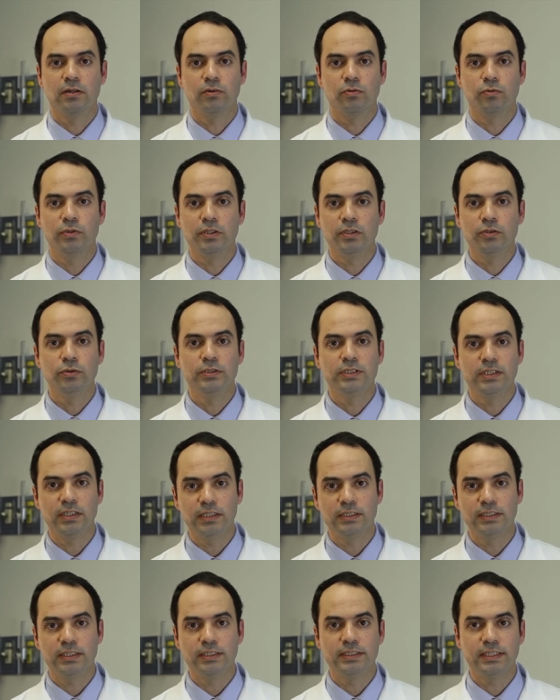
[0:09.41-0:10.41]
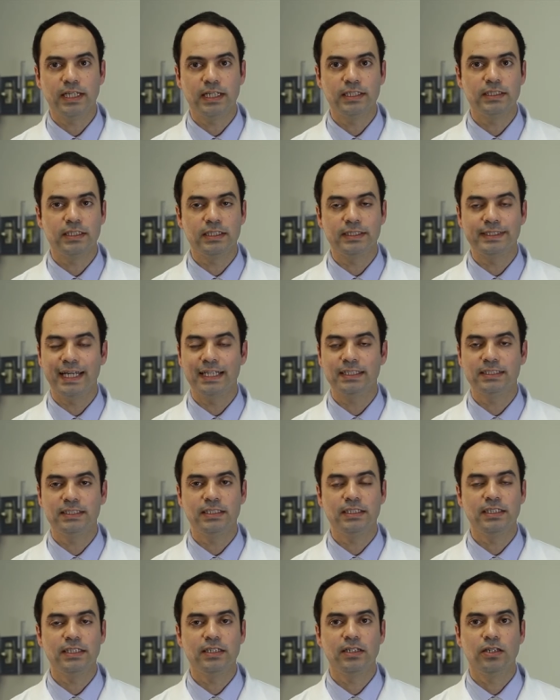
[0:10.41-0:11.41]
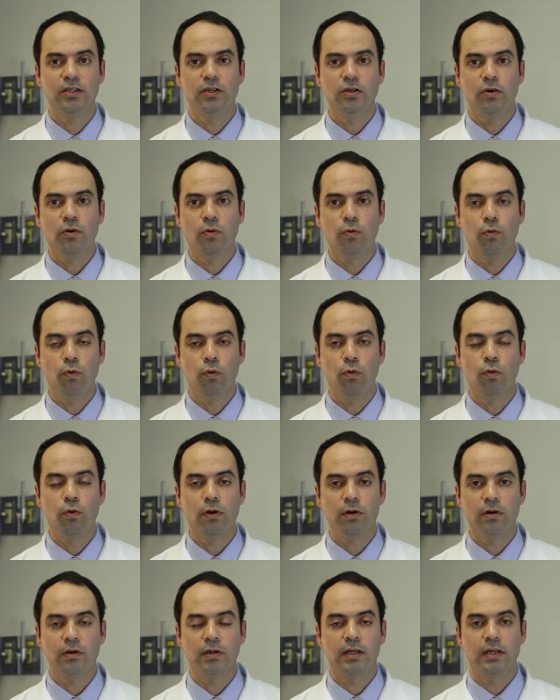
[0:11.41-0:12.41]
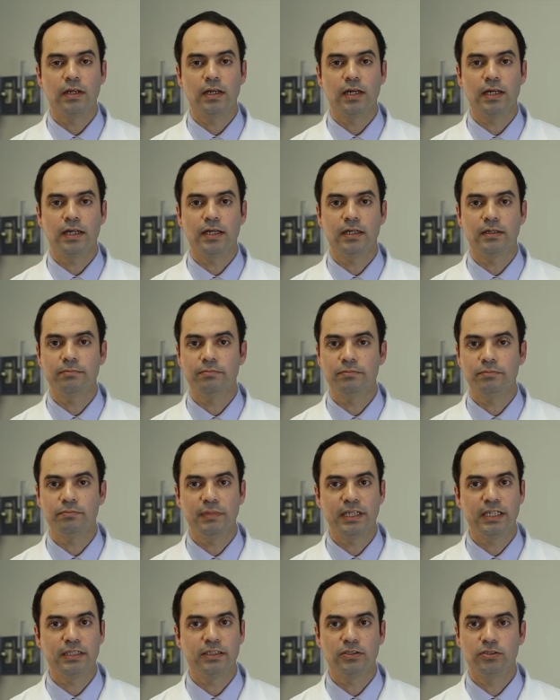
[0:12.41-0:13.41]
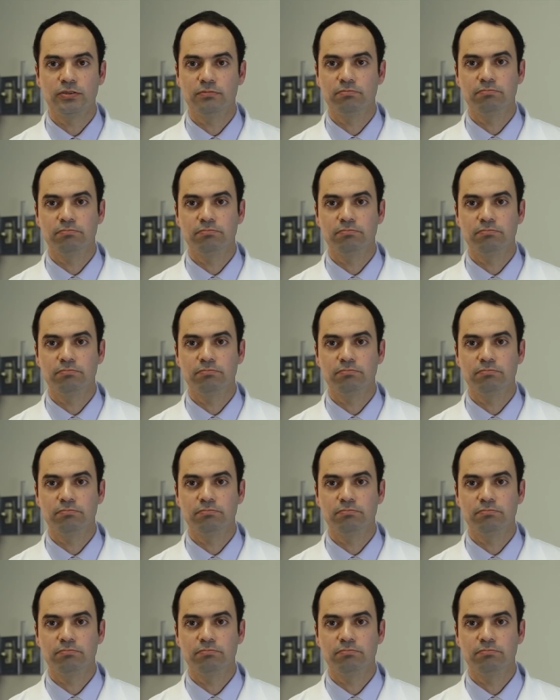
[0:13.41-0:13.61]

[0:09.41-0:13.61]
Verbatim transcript: reduce in its intensity or um, make the